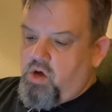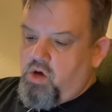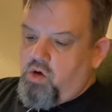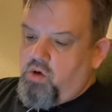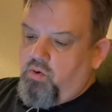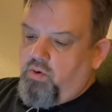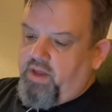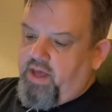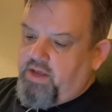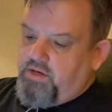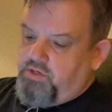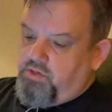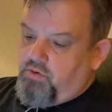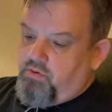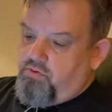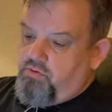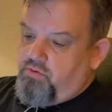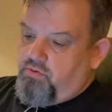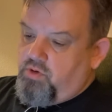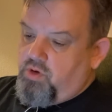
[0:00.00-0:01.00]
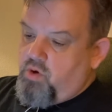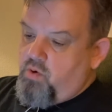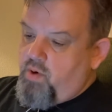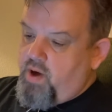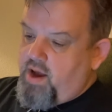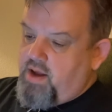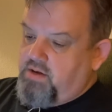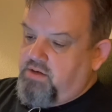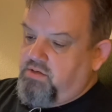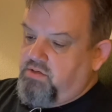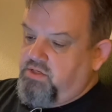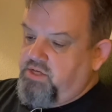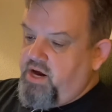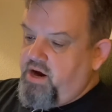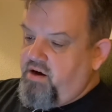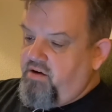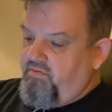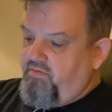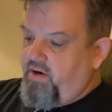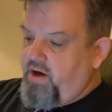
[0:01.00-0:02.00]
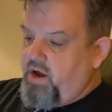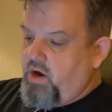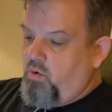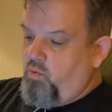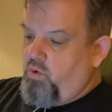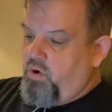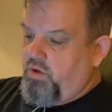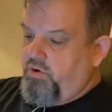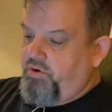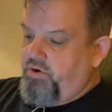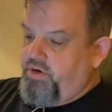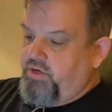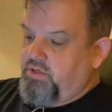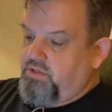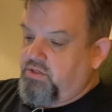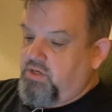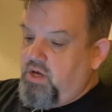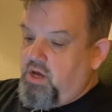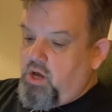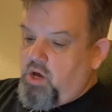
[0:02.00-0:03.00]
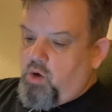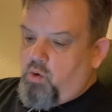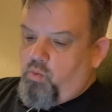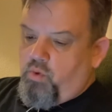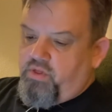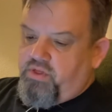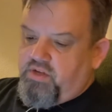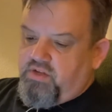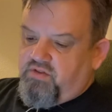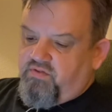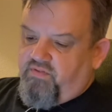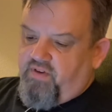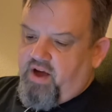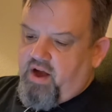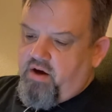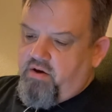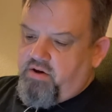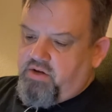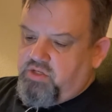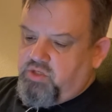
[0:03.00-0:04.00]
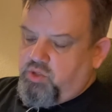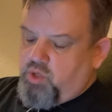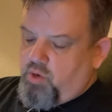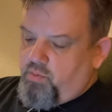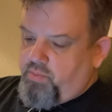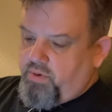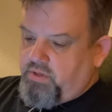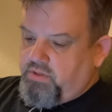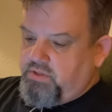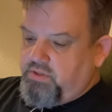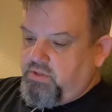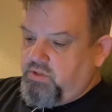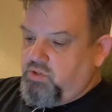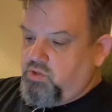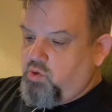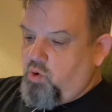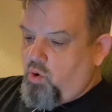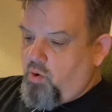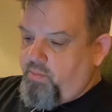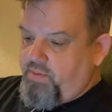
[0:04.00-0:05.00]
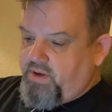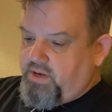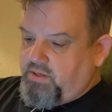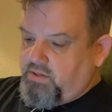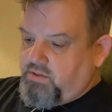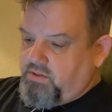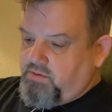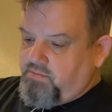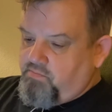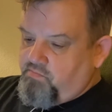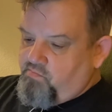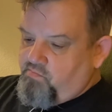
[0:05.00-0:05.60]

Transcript: who led you through the great and terrifying wilderness with its fiery serpents and scorpions,